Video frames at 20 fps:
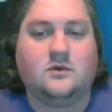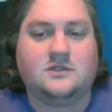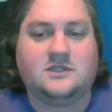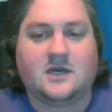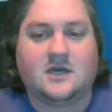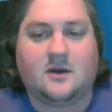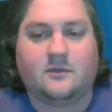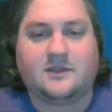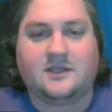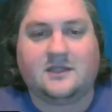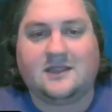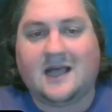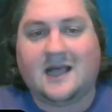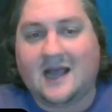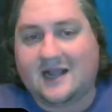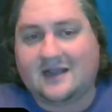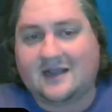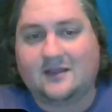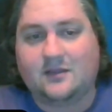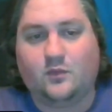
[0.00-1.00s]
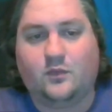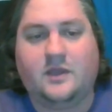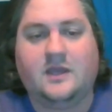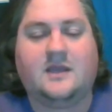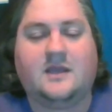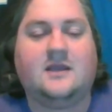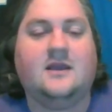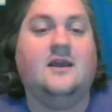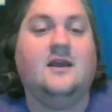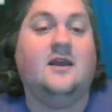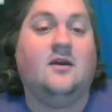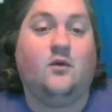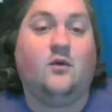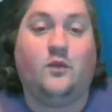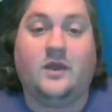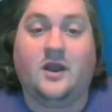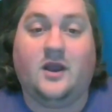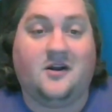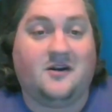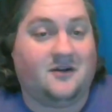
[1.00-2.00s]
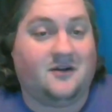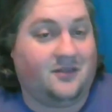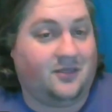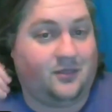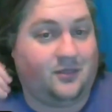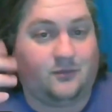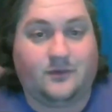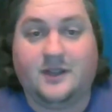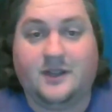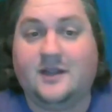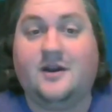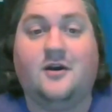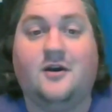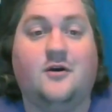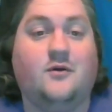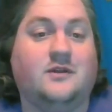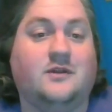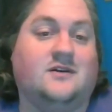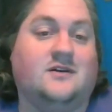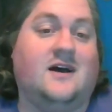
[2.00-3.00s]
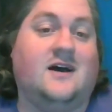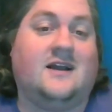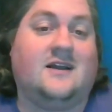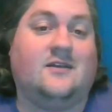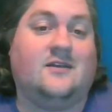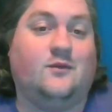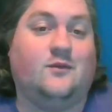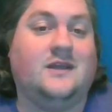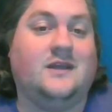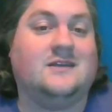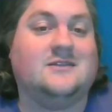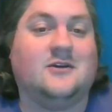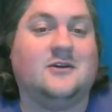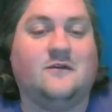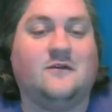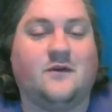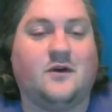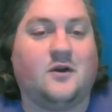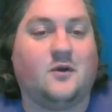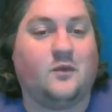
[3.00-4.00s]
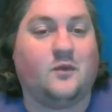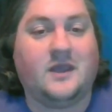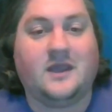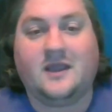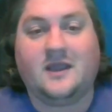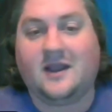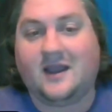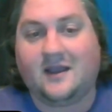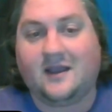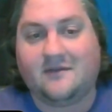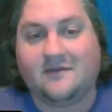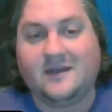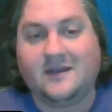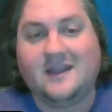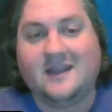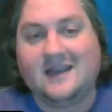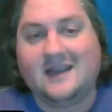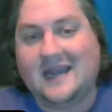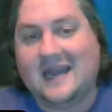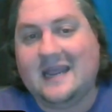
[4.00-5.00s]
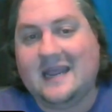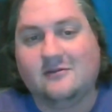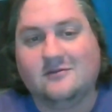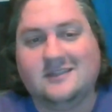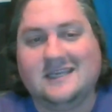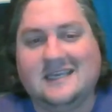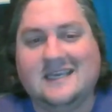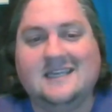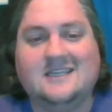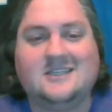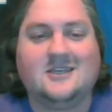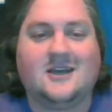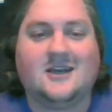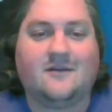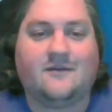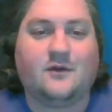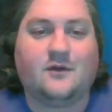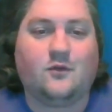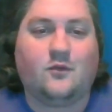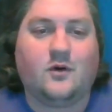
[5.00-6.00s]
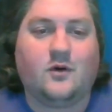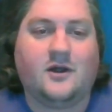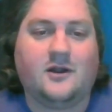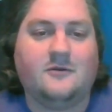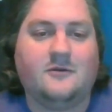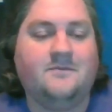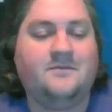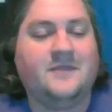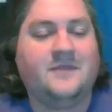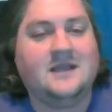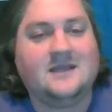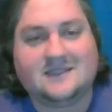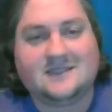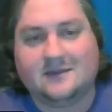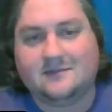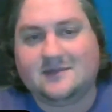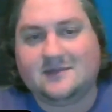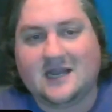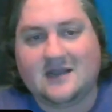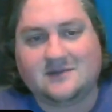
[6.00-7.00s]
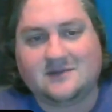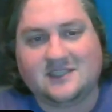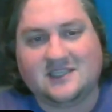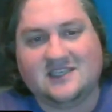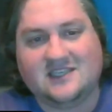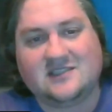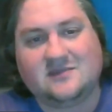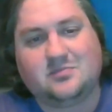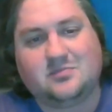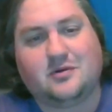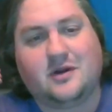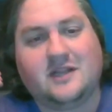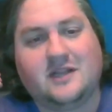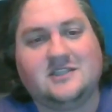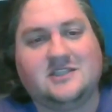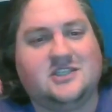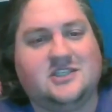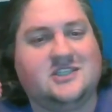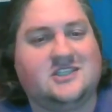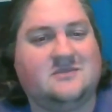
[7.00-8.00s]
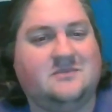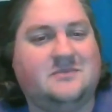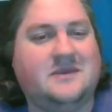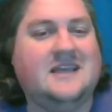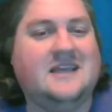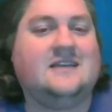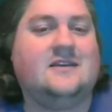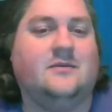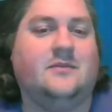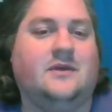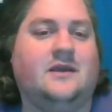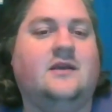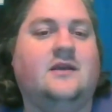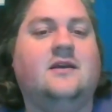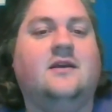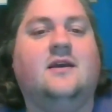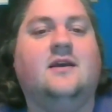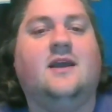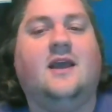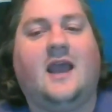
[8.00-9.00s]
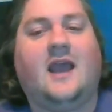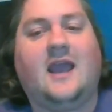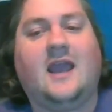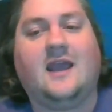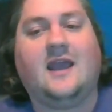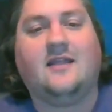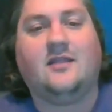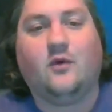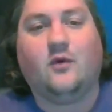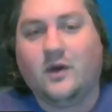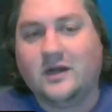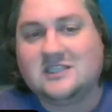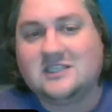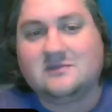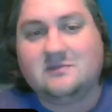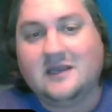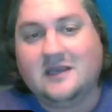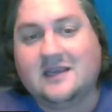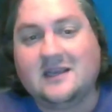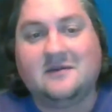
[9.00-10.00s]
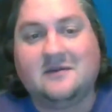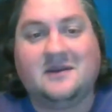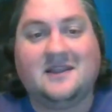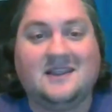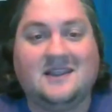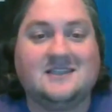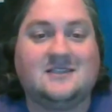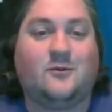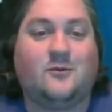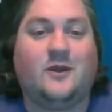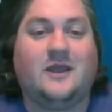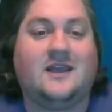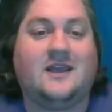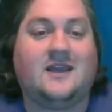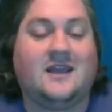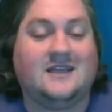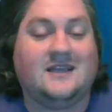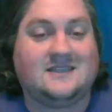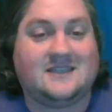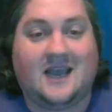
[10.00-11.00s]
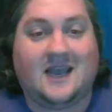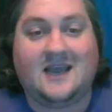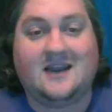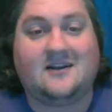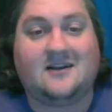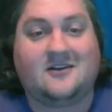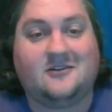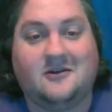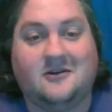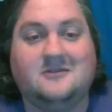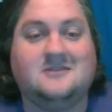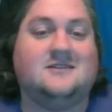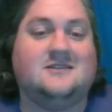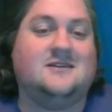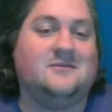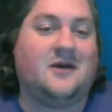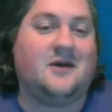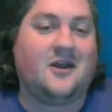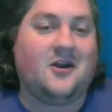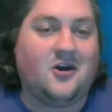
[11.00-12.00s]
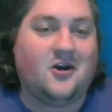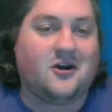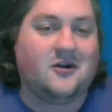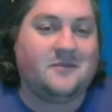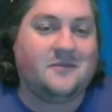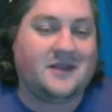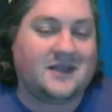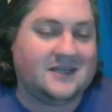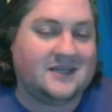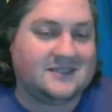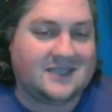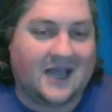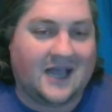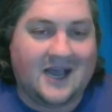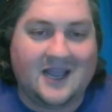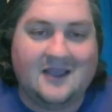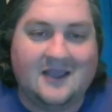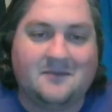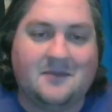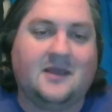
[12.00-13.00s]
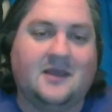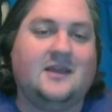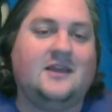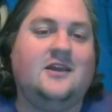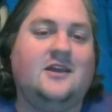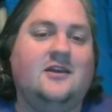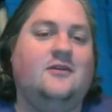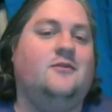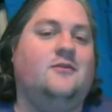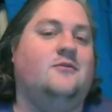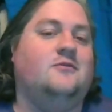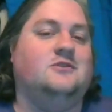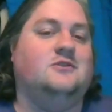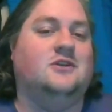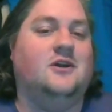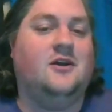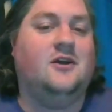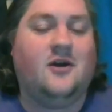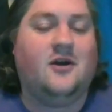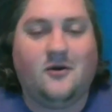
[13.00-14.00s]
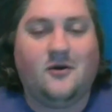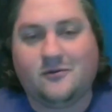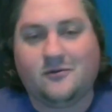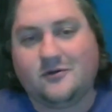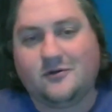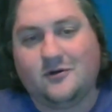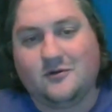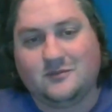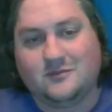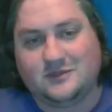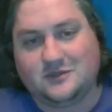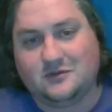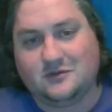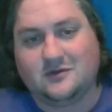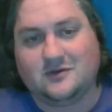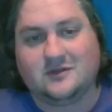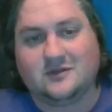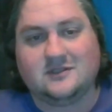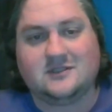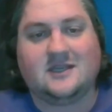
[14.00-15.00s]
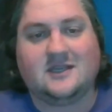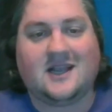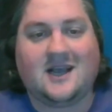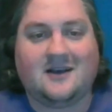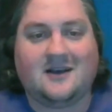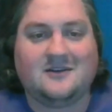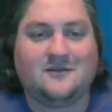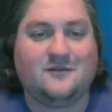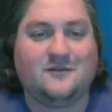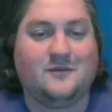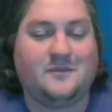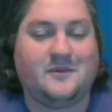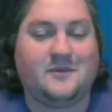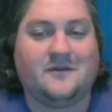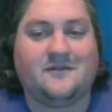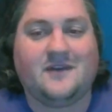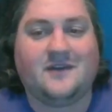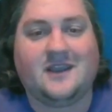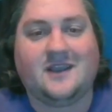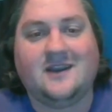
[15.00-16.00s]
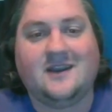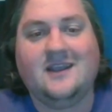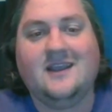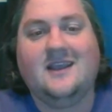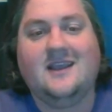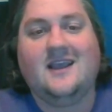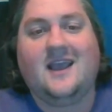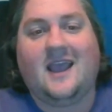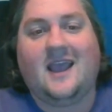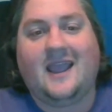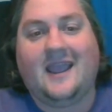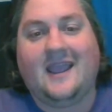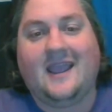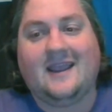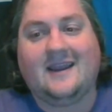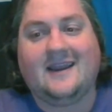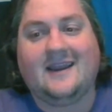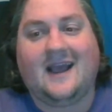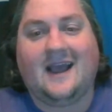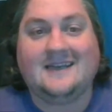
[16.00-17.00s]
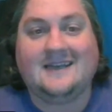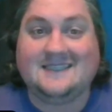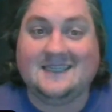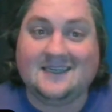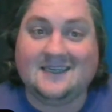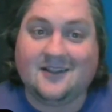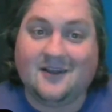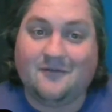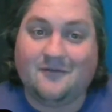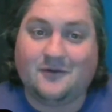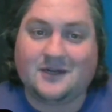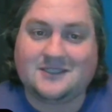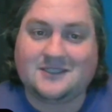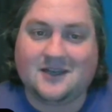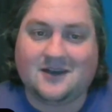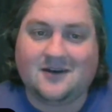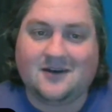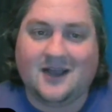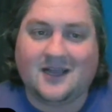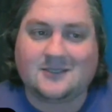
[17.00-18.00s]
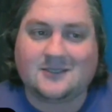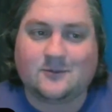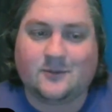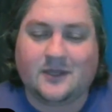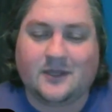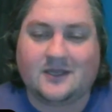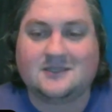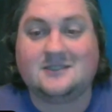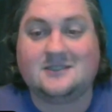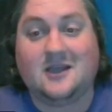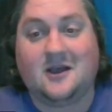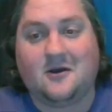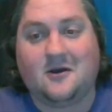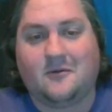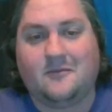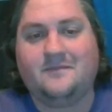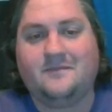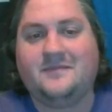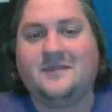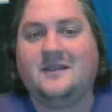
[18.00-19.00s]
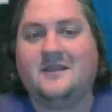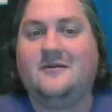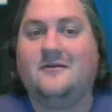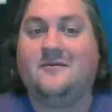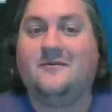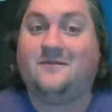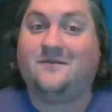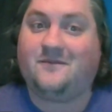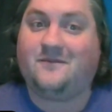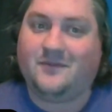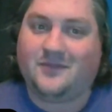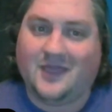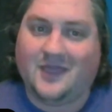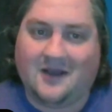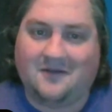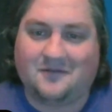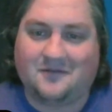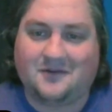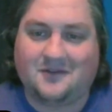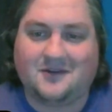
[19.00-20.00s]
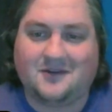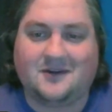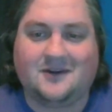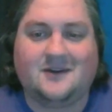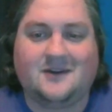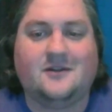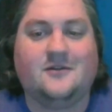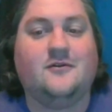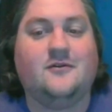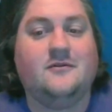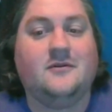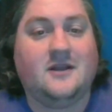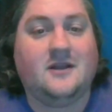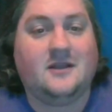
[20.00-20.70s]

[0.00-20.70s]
start with the lock of the week. We are 3-0 with the lock of the week so far. We have nailed each and every one. Sometimes these spreads just speak to me. And the one speaking to me this week is kind of close to my heart because I am a huge Oklahoma Sooners college football fan. And I didn't love what I saw last week. So without further ado,